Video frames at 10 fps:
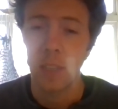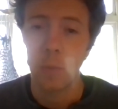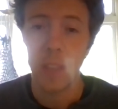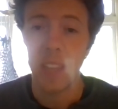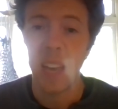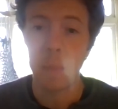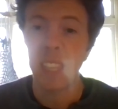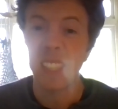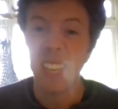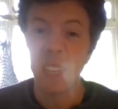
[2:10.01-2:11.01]
Whether that
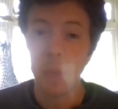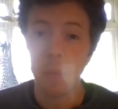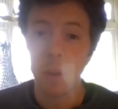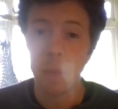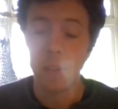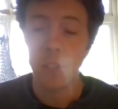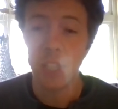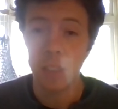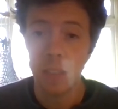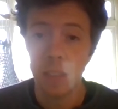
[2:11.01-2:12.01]
means telling people about
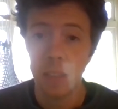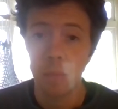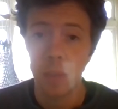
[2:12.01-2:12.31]
Jesus,